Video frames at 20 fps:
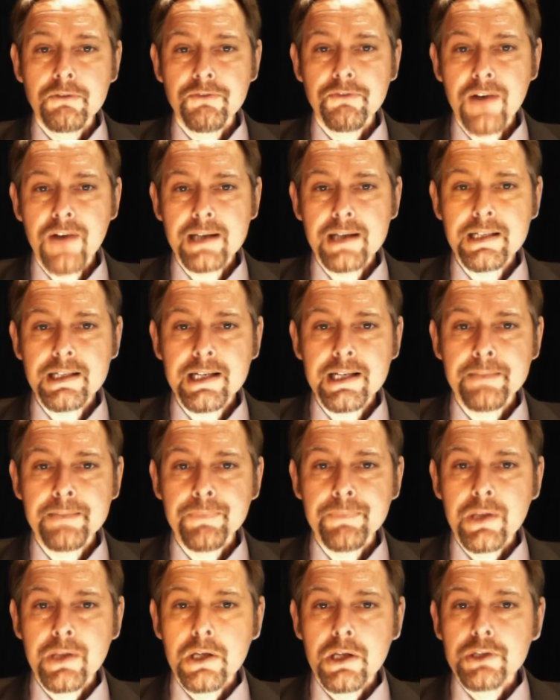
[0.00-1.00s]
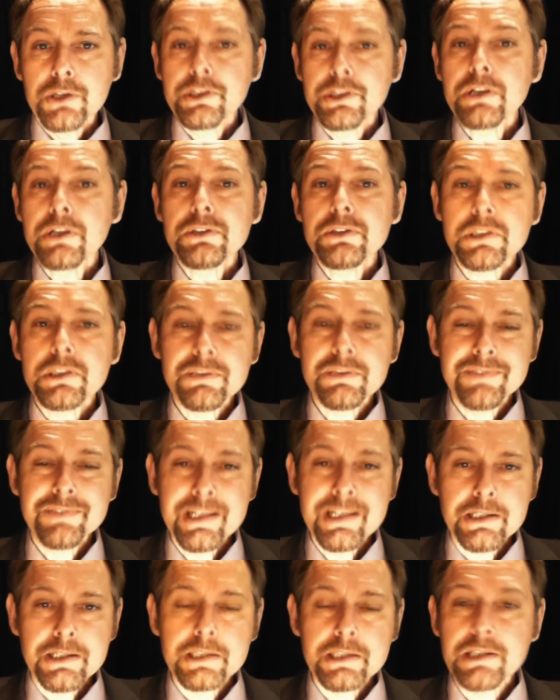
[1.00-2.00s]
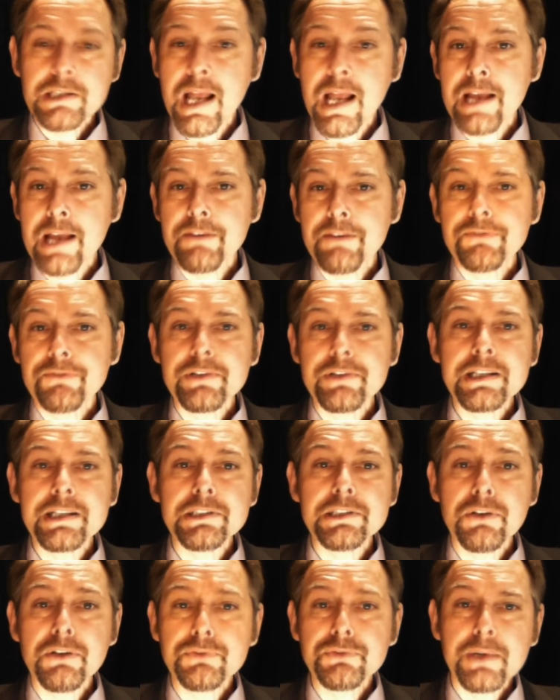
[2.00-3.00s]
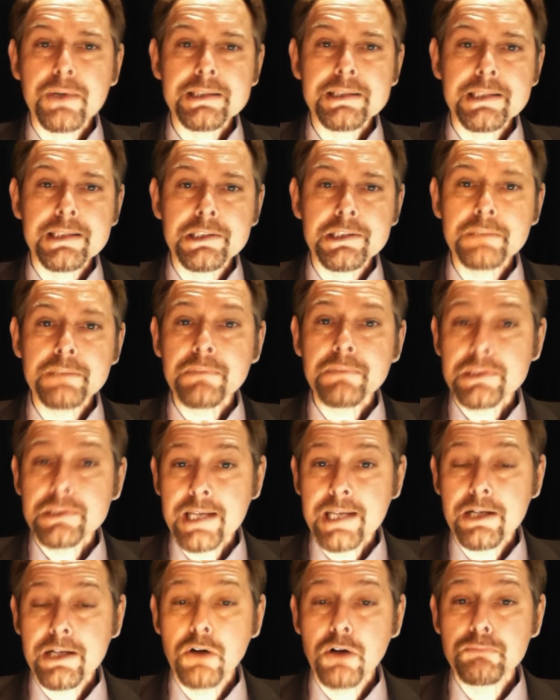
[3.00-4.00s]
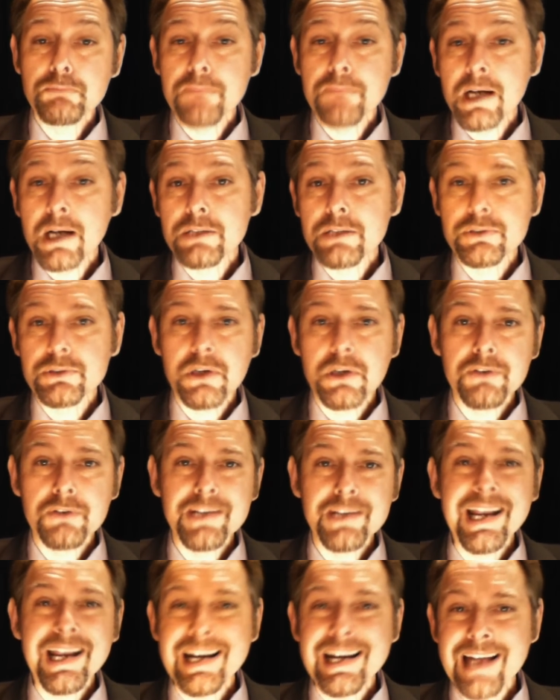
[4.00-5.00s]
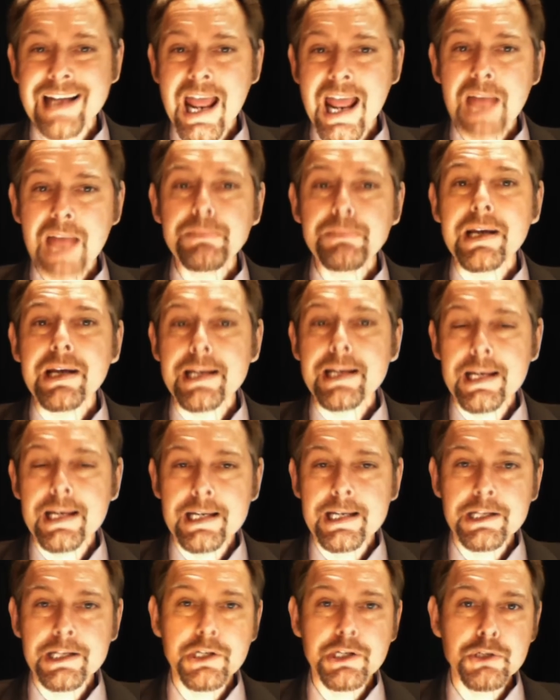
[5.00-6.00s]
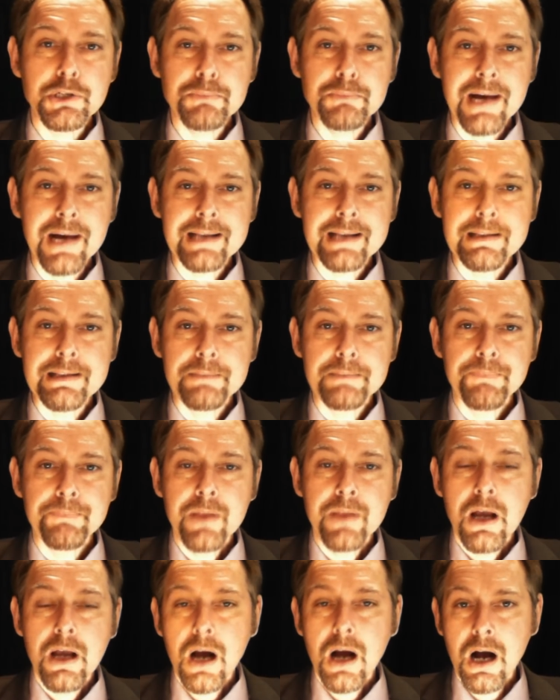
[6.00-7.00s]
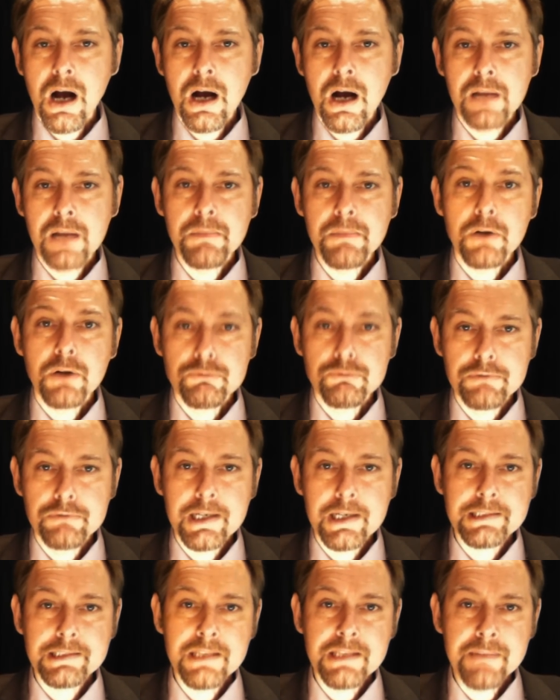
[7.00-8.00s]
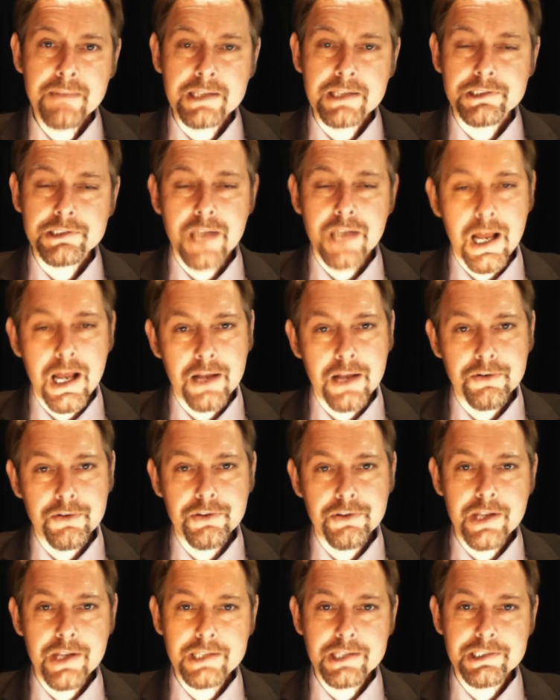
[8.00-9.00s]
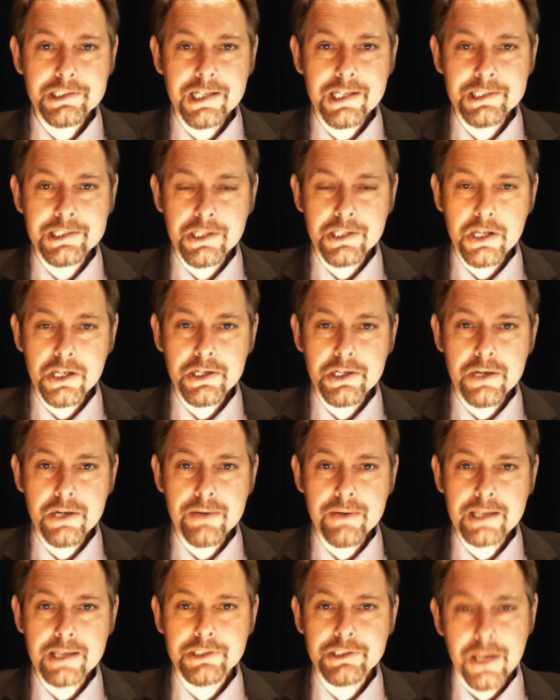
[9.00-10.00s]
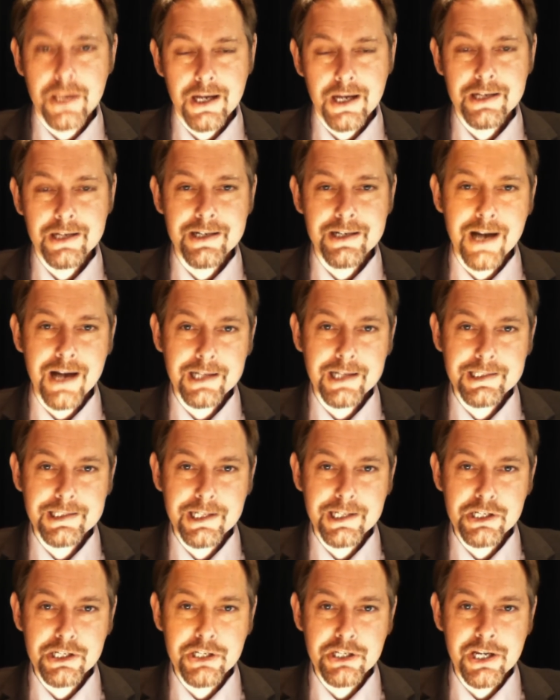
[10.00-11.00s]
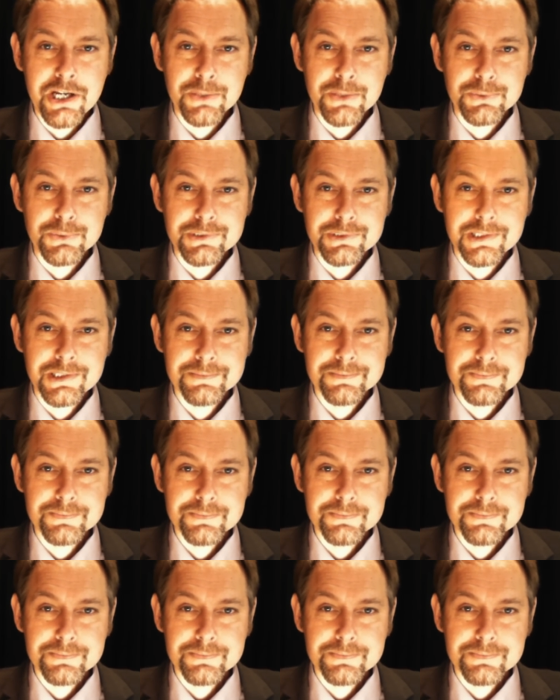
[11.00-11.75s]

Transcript: Finally, Users of Linux, a free software system, take on Microsoft in an epic EU battle. I'm Rick Timmis, and this is the unit Nightly News.